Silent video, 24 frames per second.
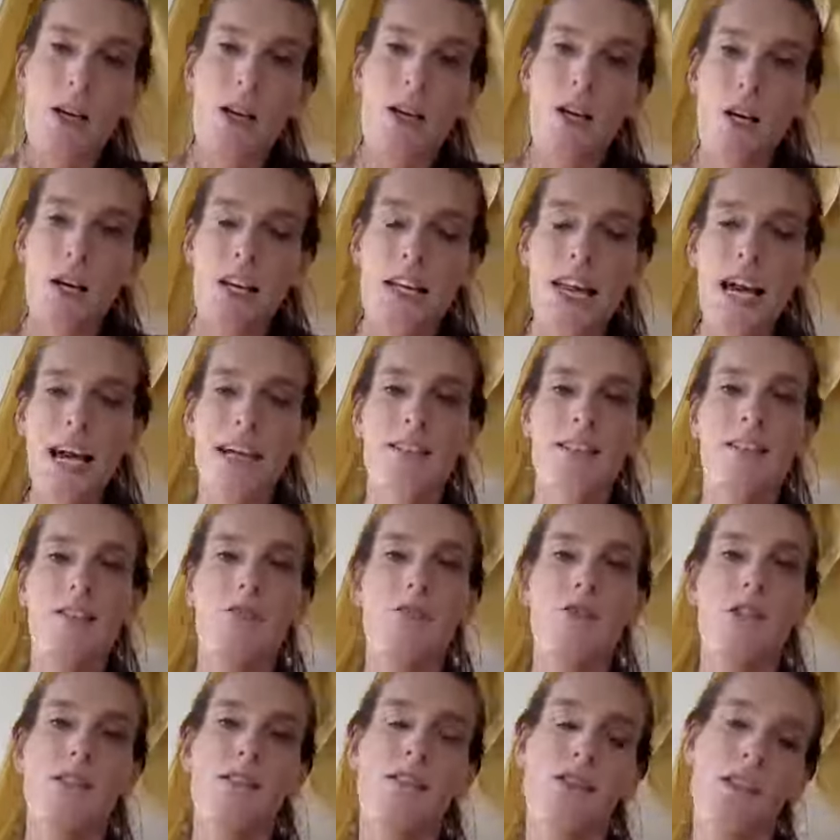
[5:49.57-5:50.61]
connected
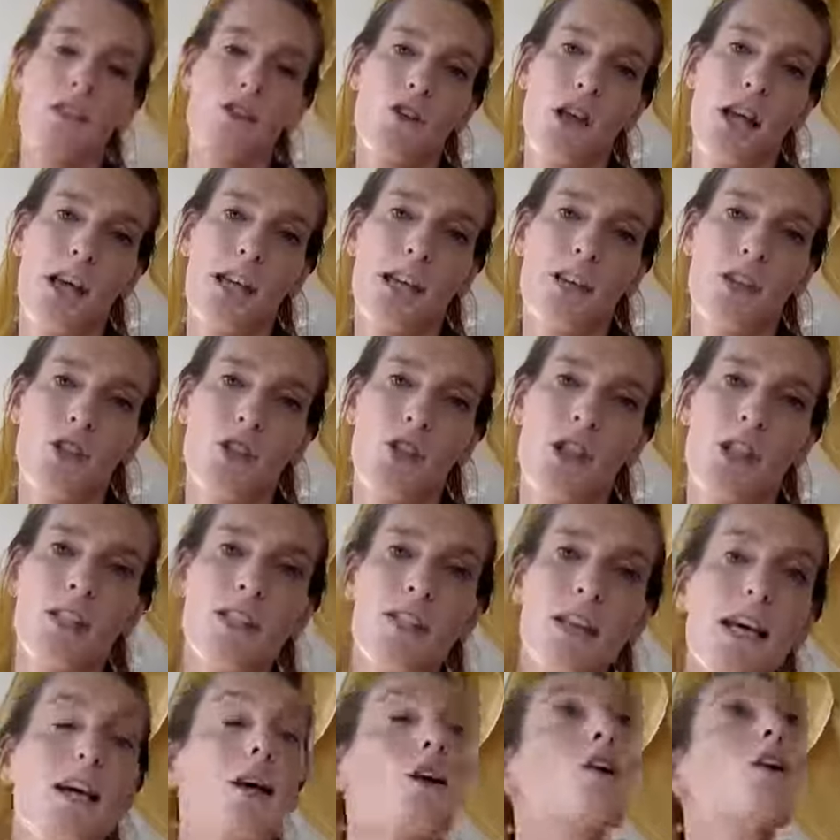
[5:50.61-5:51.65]
to that sexual energy. It's
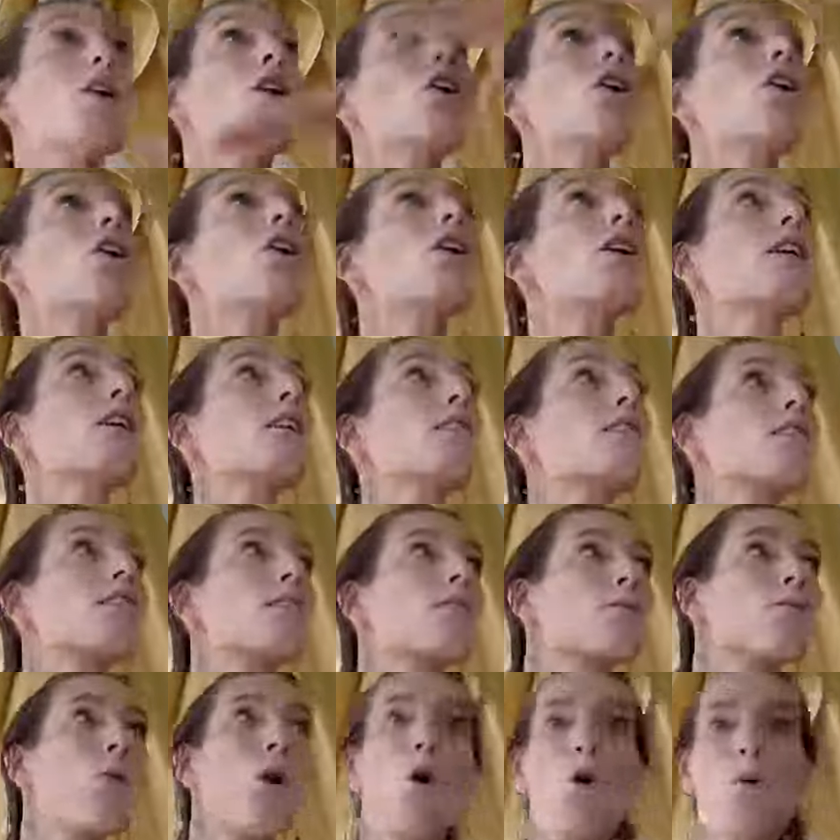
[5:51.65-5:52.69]
like, oh, there's
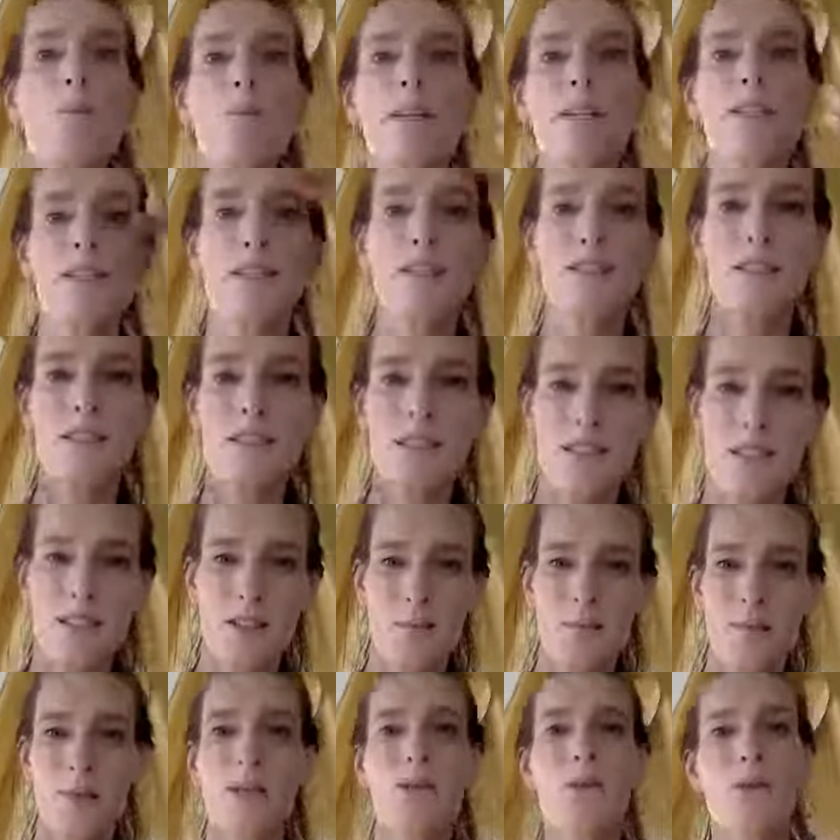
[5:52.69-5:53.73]
this moment, there's this
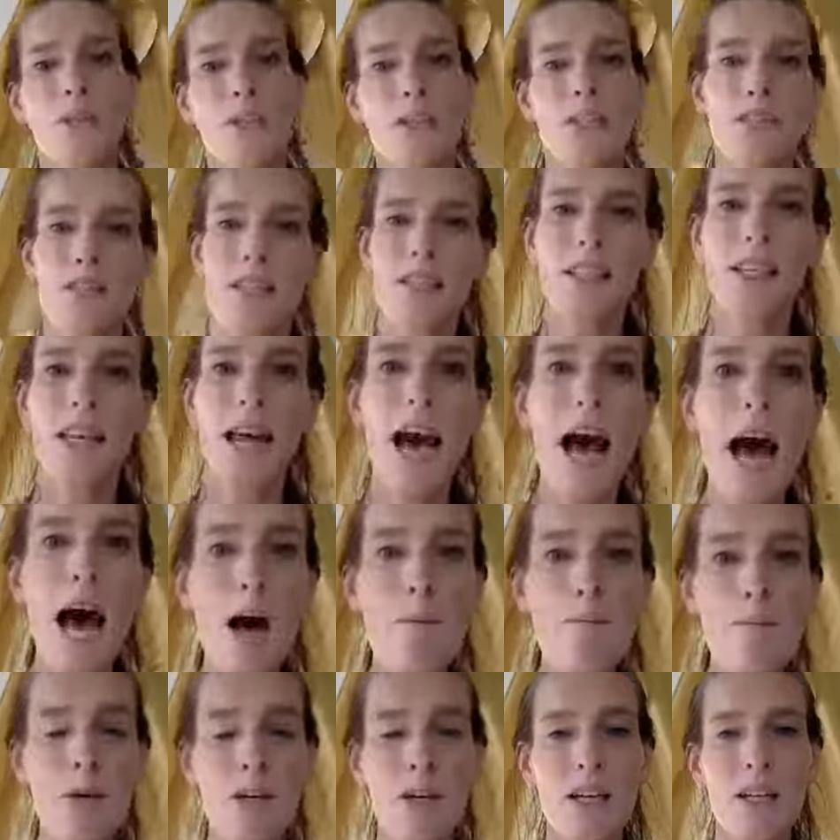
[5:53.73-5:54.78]
experience, and it
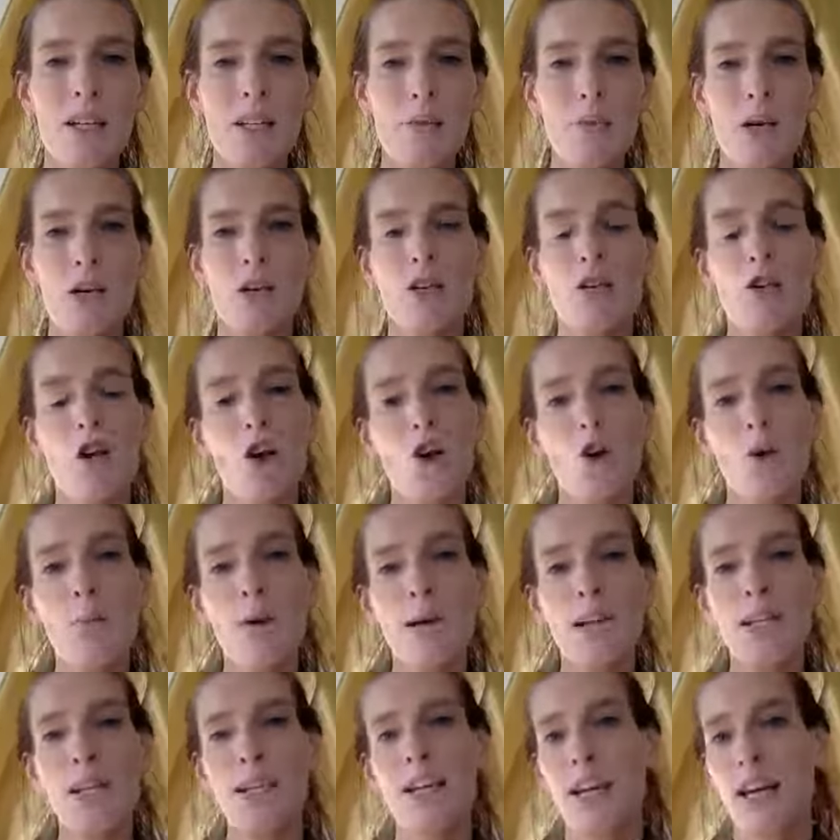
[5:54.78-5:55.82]
happened, but
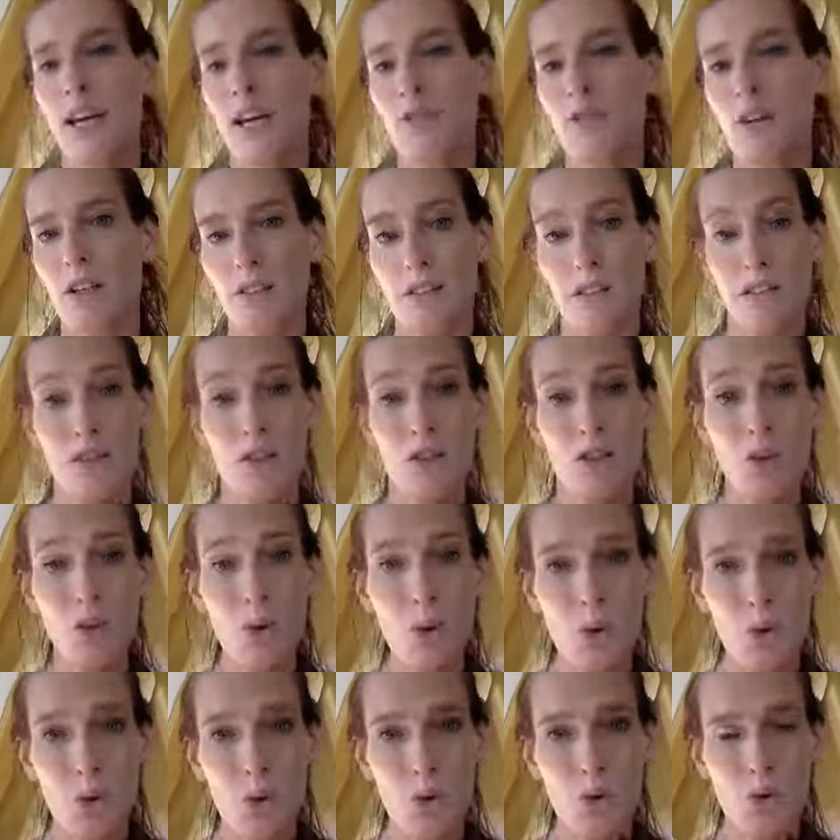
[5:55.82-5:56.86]
nobody gave us the
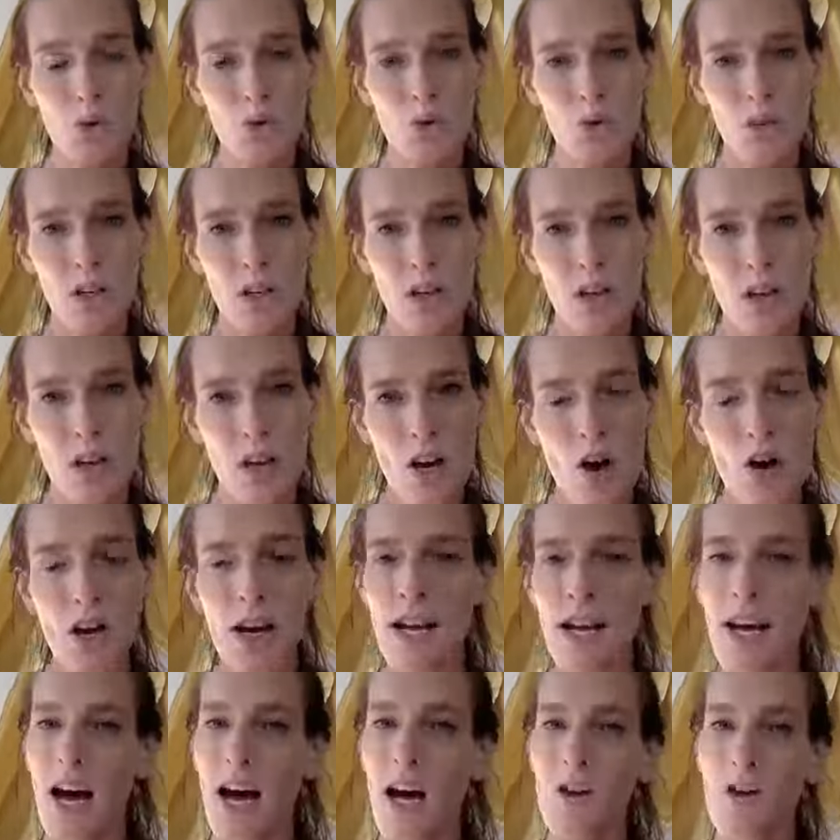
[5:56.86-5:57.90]
tools.
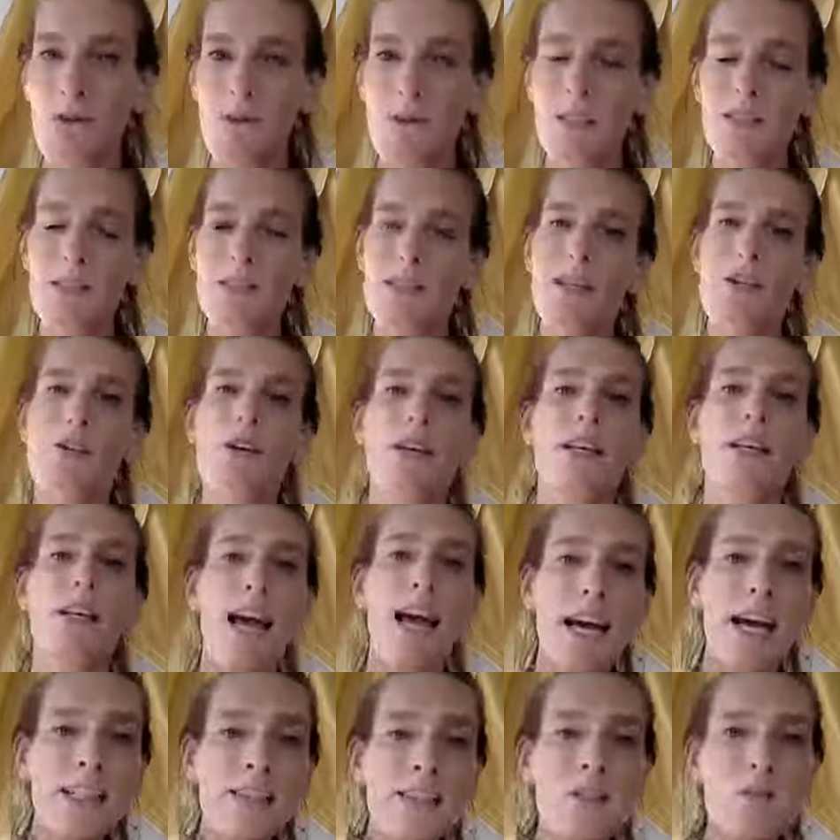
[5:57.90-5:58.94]
Okay, how do we stay
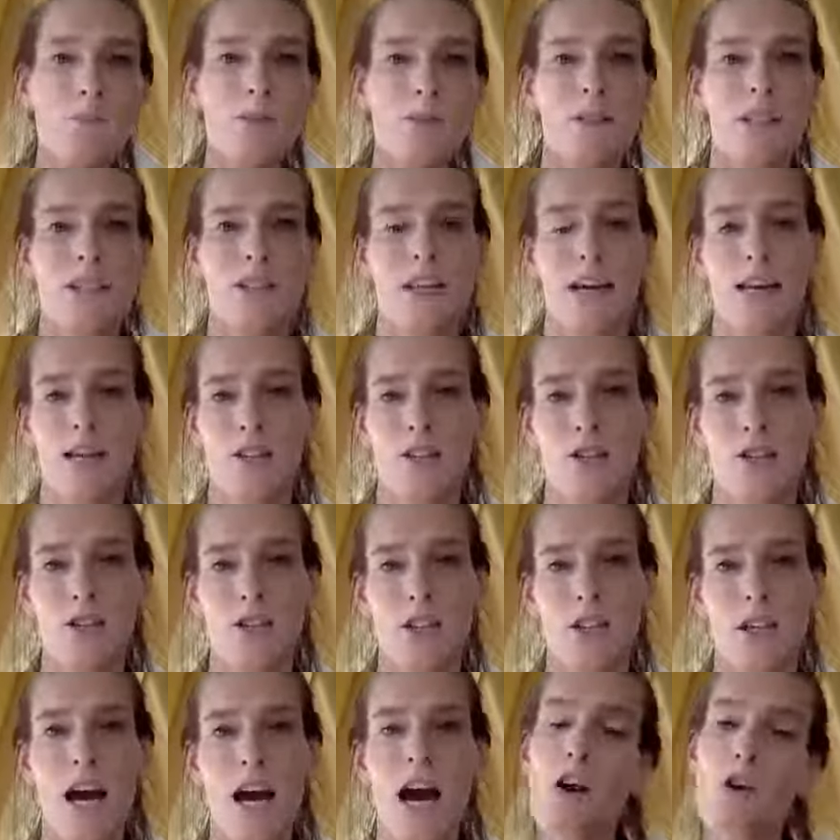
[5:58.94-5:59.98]
connected with that
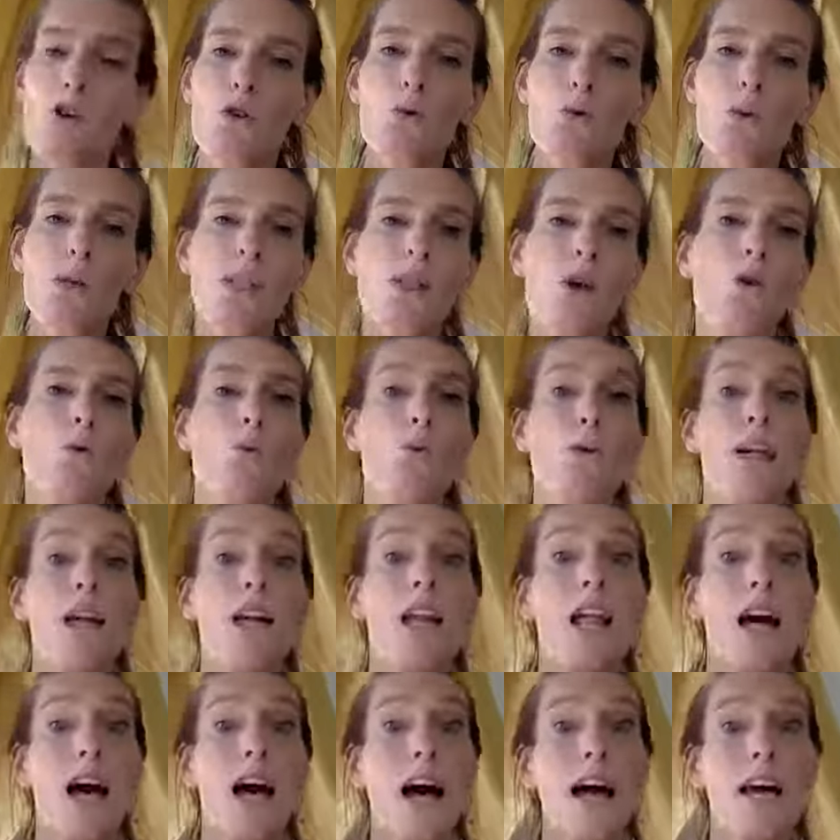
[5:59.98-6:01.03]
energy? How do we not
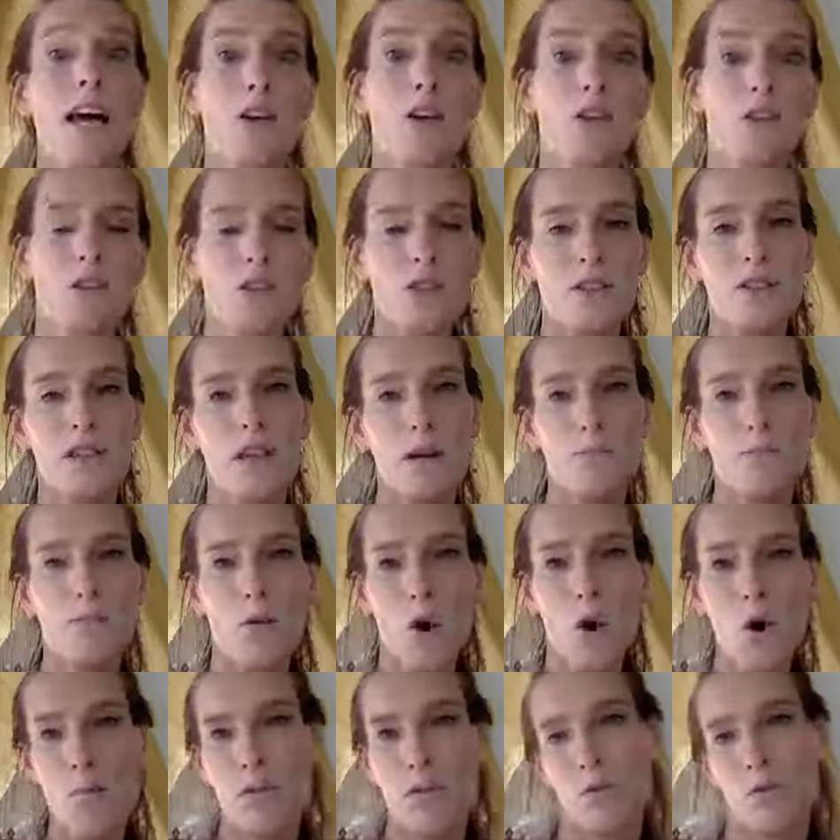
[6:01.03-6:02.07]
rely on just that
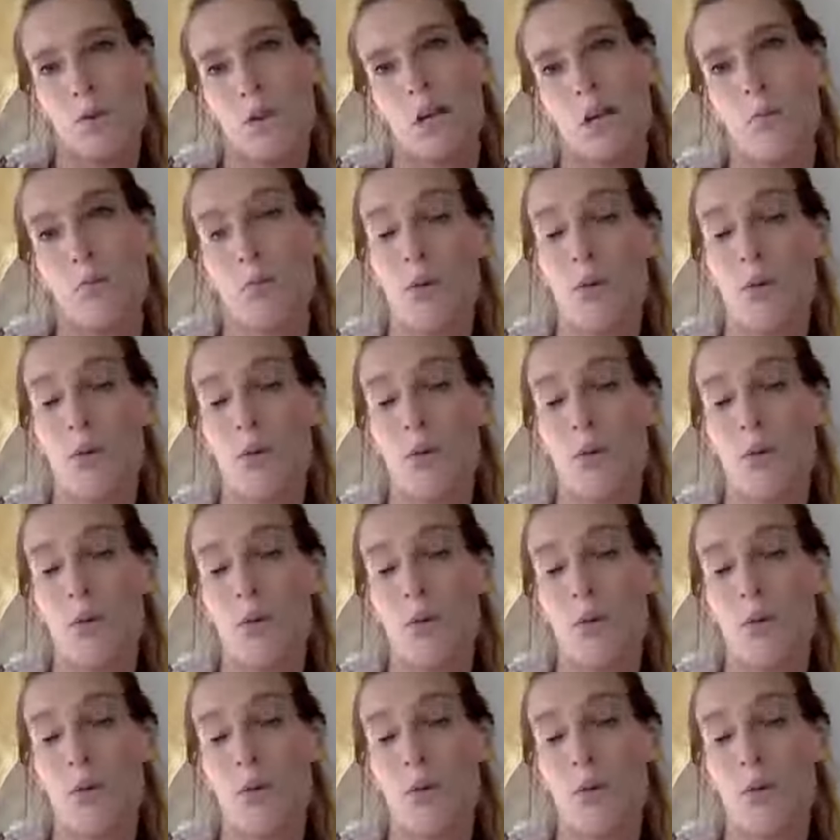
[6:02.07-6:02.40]
moment with our